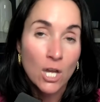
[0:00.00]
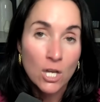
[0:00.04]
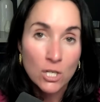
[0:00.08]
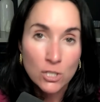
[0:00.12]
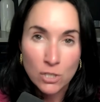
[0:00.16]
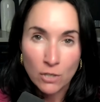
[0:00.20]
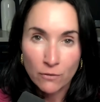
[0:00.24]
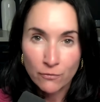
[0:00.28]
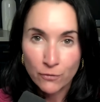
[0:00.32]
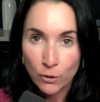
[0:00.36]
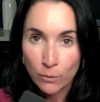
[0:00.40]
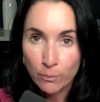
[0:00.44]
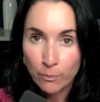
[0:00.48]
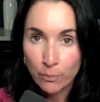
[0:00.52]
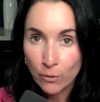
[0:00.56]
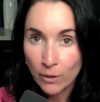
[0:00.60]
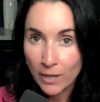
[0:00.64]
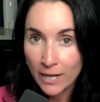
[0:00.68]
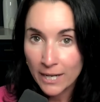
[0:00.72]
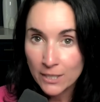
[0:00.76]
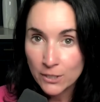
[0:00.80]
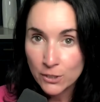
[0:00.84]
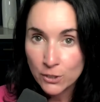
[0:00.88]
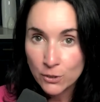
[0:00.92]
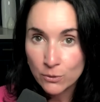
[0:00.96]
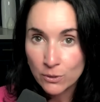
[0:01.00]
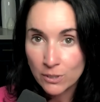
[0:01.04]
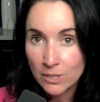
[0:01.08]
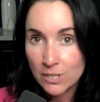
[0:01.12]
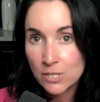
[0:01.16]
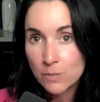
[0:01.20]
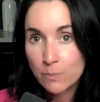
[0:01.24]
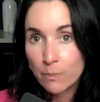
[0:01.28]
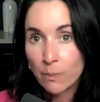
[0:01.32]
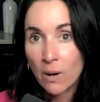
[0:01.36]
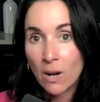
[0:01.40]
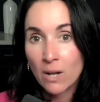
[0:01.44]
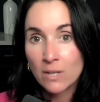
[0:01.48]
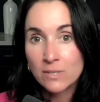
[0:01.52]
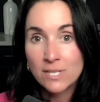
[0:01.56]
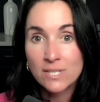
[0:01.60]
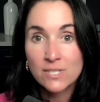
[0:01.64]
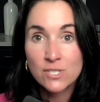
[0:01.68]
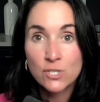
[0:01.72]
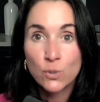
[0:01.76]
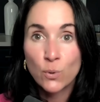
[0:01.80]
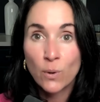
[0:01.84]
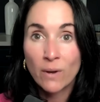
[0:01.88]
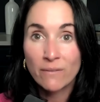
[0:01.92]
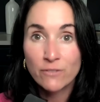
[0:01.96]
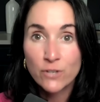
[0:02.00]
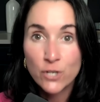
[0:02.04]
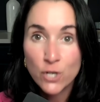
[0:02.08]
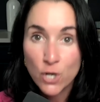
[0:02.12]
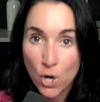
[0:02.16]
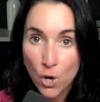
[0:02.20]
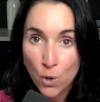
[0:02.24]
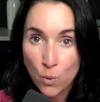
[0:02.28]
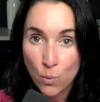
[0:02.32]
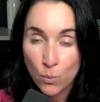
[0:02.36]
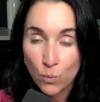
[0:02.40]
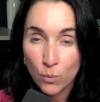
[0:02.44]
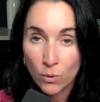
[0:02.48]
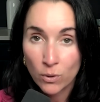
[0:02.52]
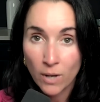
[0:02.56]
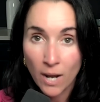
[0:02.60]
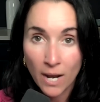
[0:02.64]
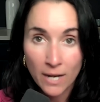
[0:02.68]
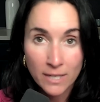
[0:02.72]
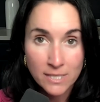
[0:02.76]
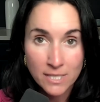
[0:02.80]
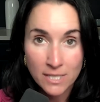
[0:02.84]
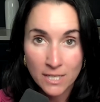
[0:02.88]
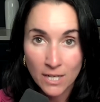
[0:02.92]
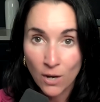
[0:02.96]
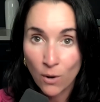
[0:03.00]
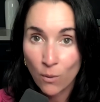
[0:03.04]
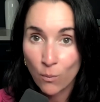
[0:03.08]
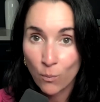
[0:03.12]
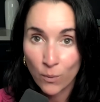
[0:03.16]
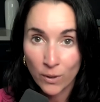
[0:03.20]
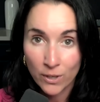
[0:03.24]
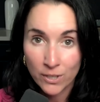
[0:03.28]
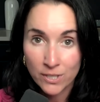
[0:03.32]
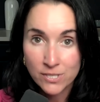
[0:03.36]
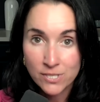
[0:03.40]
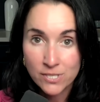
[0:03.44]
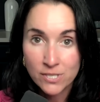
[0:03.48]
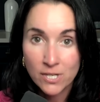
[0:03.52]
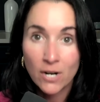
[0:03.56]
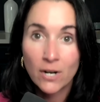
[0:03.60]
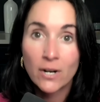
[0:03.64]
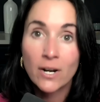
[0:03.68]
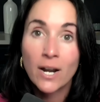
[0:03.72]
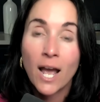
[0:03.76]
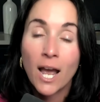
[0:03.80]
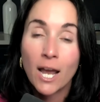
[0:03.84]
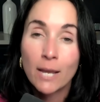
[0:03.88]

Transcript: So if you're brand new to this process and you have no idea where to start,